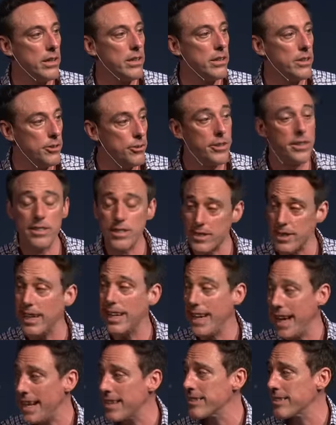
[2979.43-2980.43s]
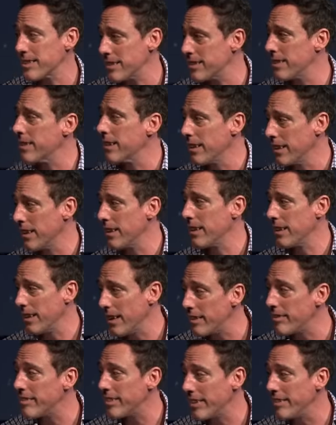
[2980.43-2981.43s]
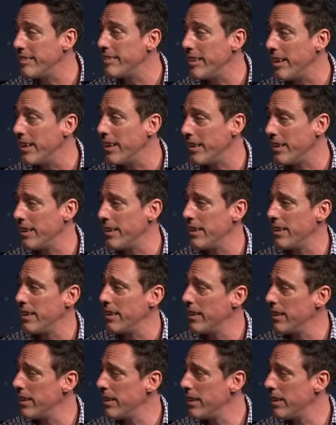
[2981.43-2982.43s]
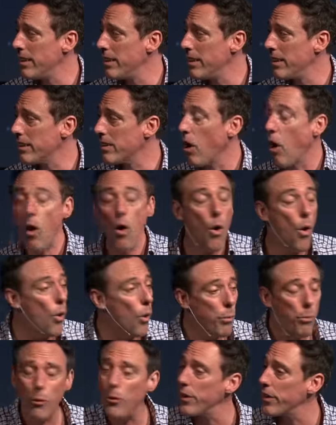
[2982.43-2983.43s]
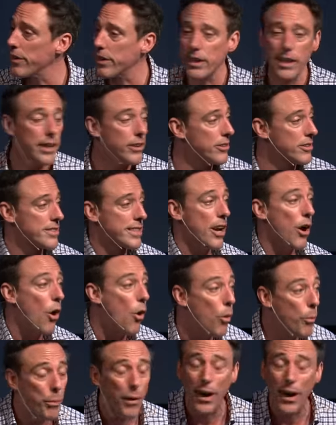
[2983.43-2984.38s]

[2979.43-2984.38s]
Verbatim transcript: You can say yes. Yes, they did. The whole point of the letter is I hope